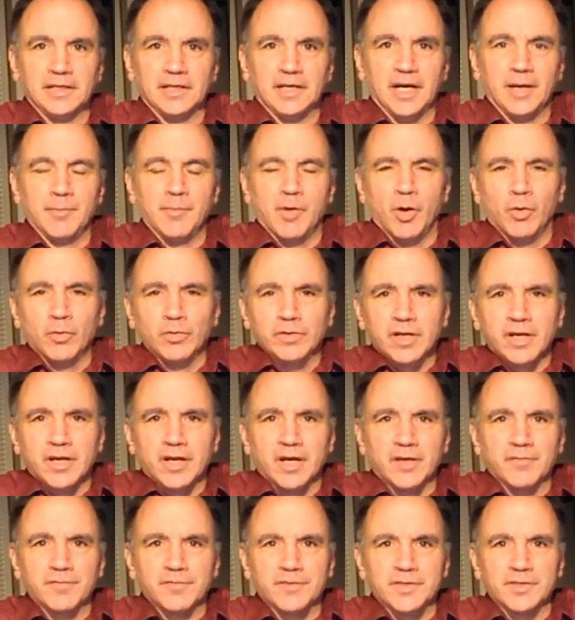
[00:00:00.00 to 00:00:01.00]
I'm old
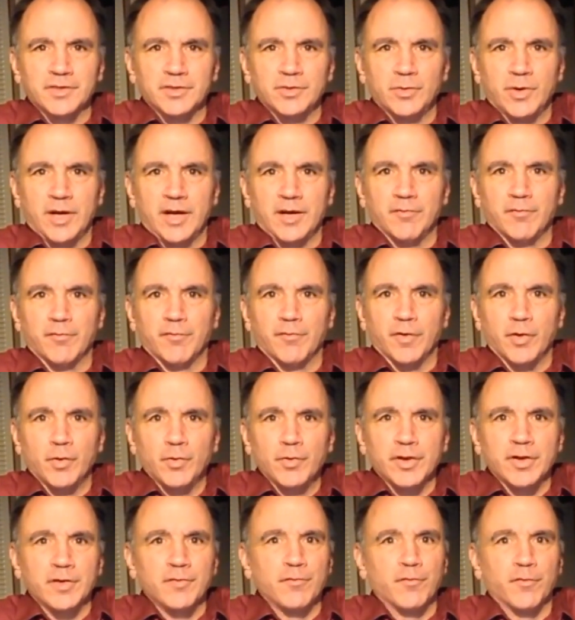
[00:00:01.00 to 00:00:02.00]
enough to have
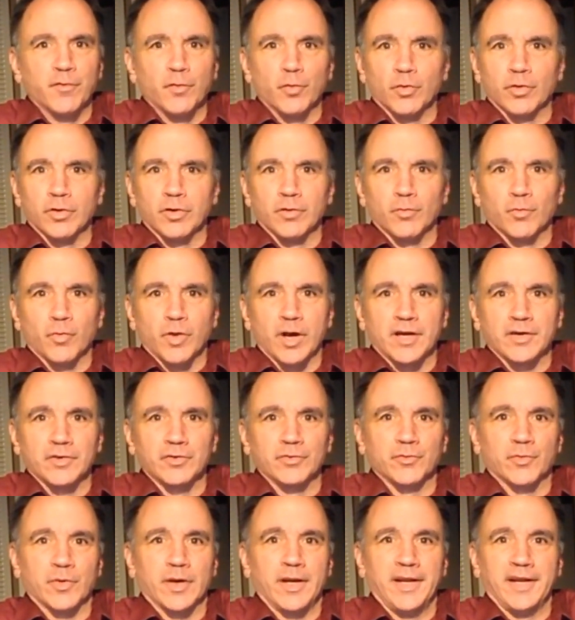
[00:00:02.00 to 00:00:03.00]
voted for
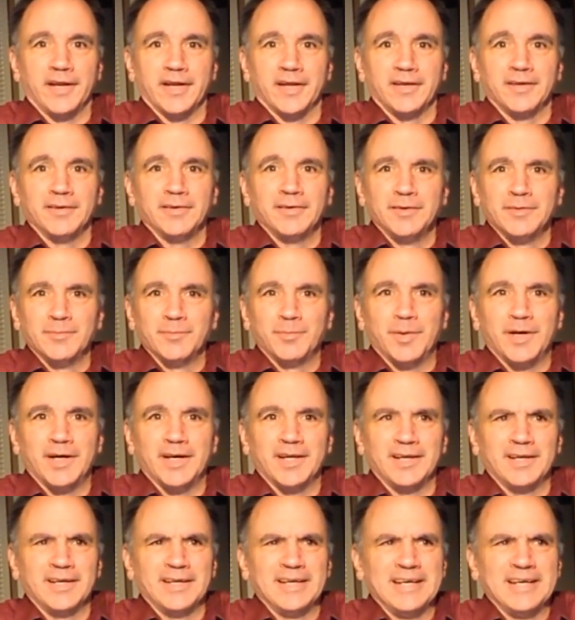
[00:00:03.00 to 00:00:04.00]
Ronald Reagan, but